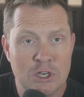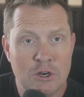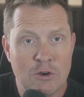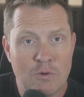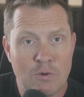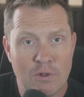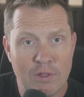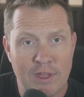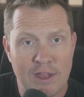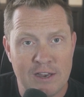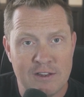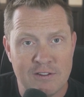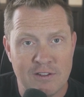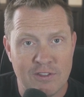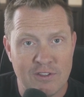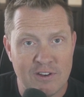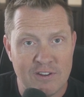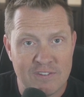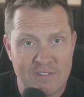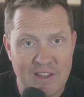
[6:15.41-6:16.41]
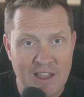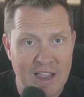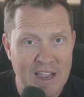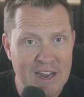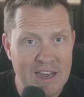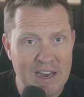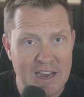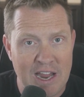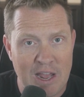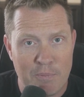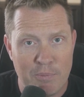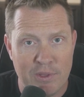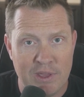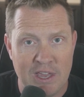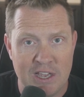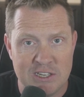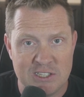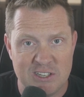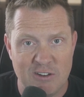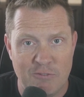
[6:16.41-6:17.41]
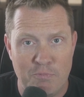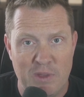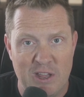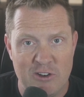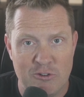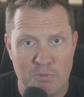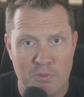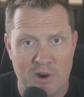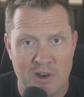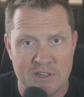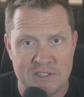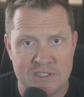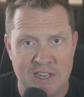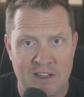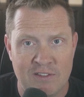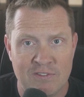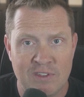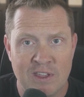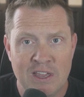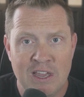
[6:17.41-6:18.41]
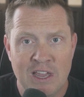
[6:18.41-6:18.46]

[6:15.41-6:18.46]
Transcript: related to the design and application of benchmark tests,